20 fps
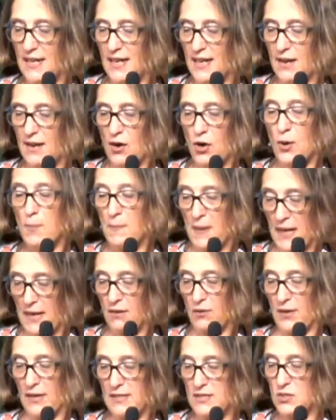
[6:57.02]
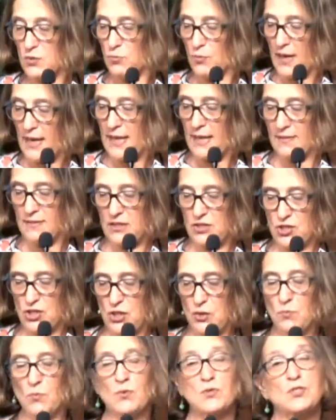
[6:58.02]
Her parents ran the
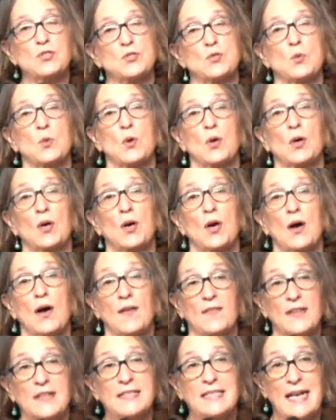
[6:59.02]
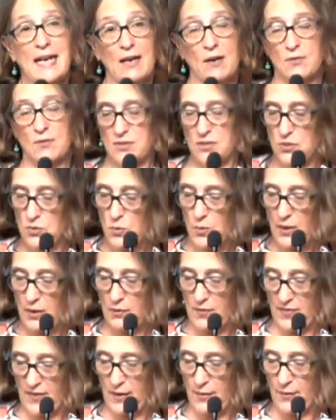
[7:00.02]
general store on the town square
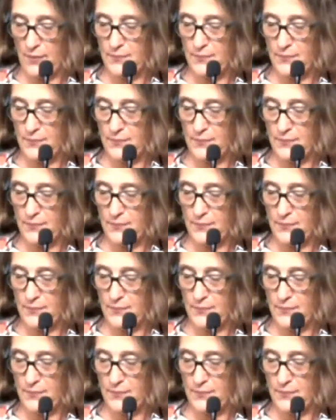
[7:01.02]
there,